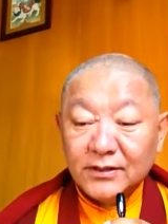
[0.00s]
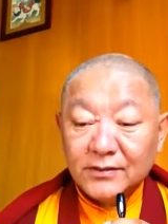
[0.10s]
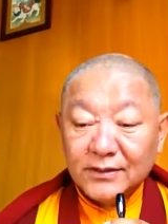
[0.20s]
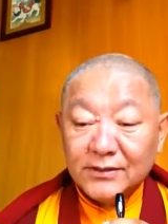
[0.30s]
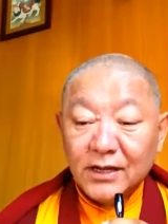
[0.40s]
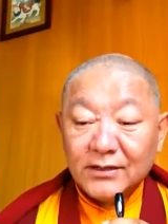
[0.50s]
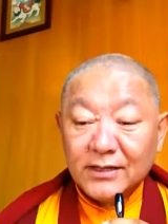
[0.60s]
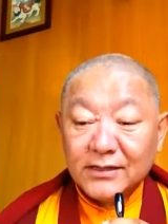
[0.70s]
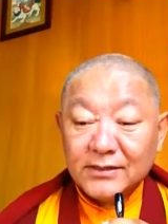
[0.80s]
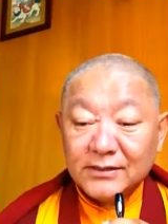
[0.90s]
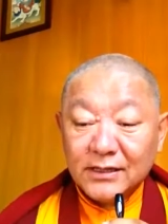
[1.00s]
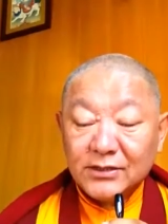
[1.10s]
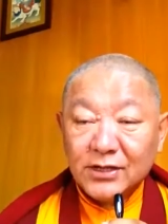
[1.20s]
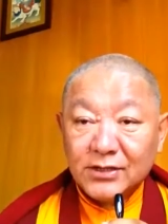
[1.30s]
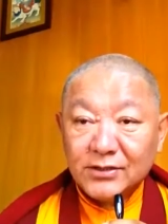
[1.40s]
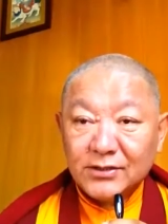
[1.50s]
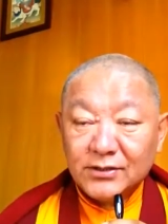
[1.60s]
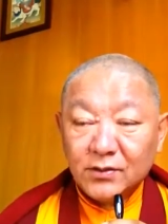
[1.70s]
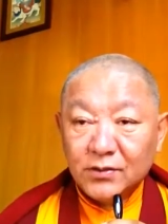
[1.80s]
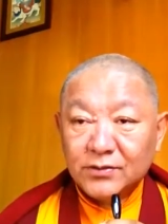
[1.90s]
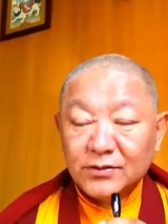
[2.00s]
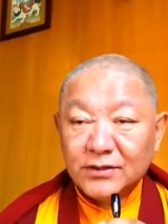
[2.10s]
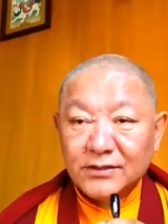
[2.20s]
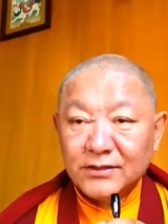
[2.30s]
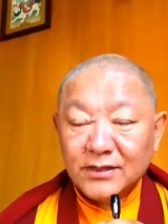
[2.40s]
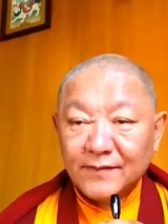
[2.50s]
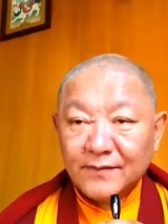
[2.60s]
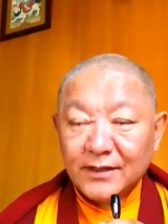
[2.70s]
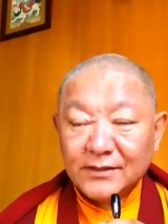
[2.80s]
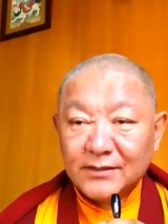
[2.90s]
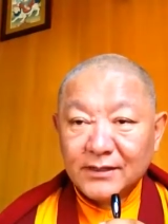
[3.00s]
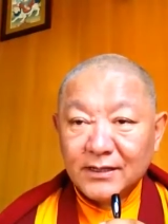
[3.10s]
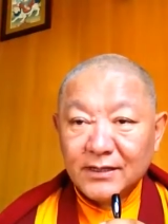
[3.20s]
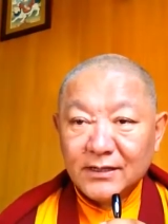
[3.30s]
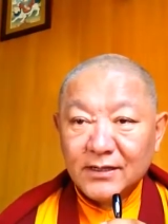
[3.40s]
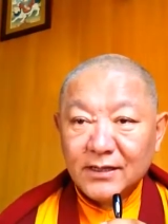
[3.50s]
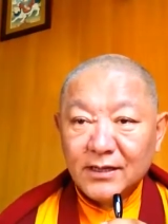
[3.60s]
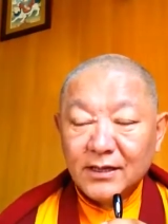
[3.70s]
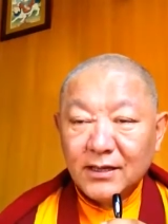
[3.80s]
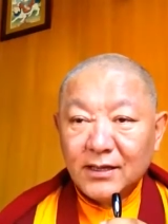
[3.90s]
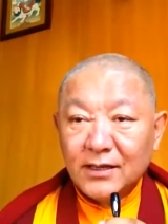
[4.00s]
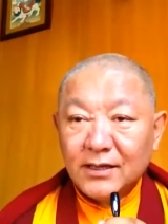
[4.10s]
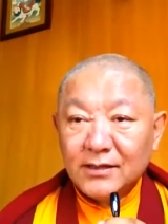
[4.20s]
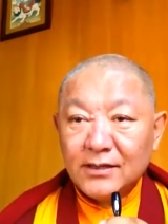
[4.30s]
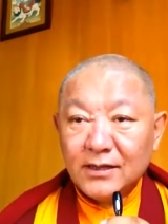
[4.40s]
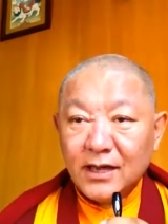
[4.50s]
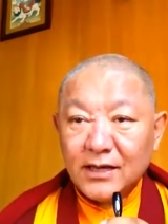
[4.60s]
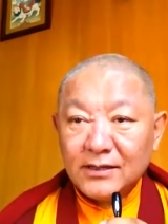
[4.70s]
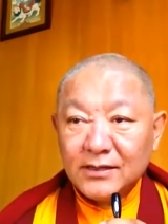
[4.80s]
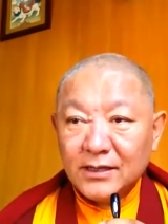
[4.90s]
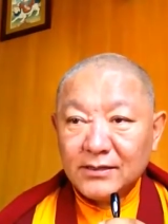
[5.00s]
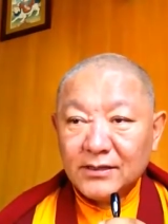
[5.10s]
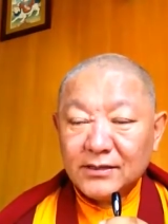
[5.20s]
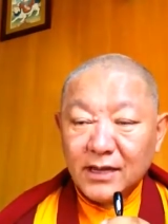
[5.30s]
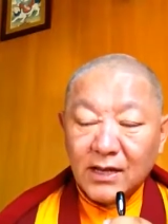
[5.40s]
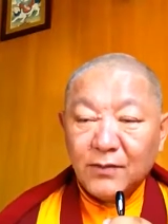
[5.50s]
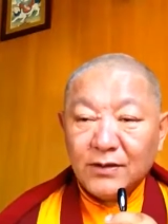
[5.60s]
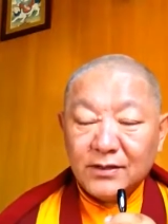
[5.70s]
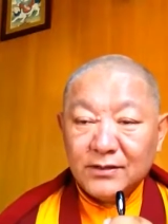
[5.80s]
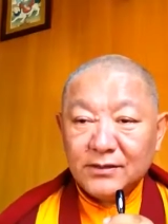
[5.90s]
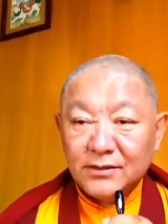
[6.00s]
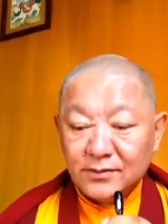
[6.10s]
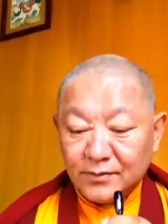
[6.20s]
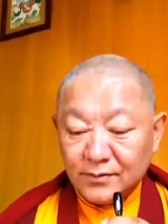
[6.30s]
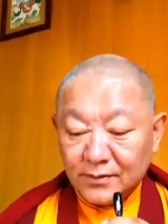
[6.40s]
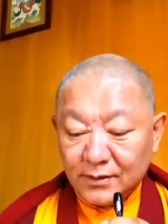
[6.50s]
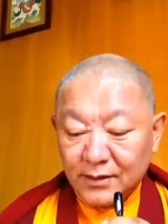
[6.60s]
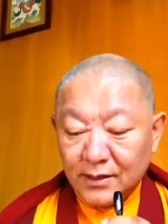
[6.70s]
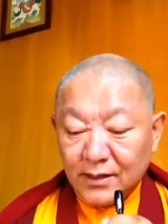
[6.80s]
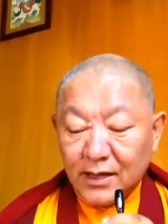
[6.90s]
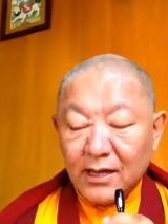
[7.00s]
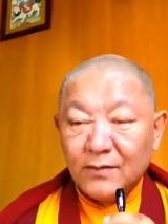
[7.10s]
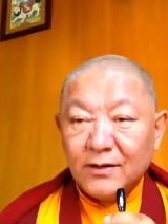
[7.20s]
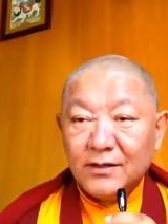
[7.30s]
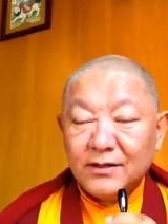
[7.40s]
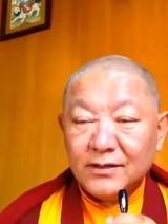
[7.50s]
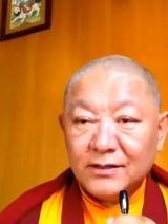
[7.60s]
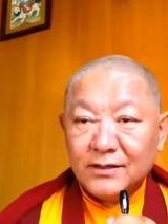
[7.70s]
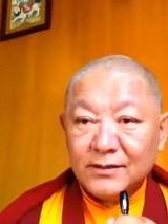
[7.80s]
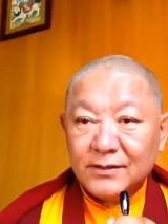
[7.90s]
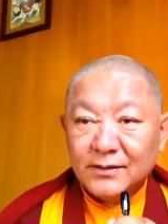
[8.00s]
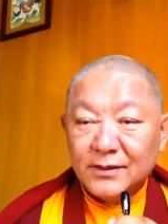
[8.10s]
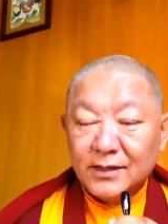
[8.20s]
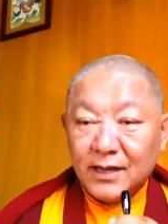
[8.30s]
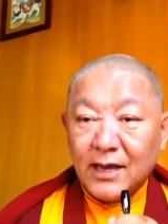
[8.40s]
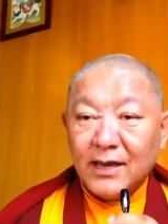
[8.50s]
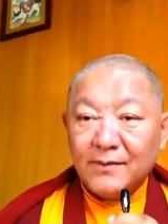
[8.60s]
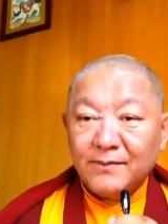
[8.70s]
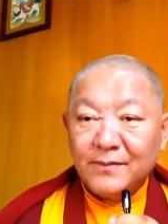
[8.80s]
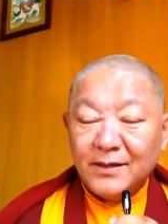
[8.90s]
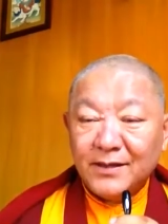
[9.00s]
the result that is engendered also doesn't have necessarily the idea that I will, I am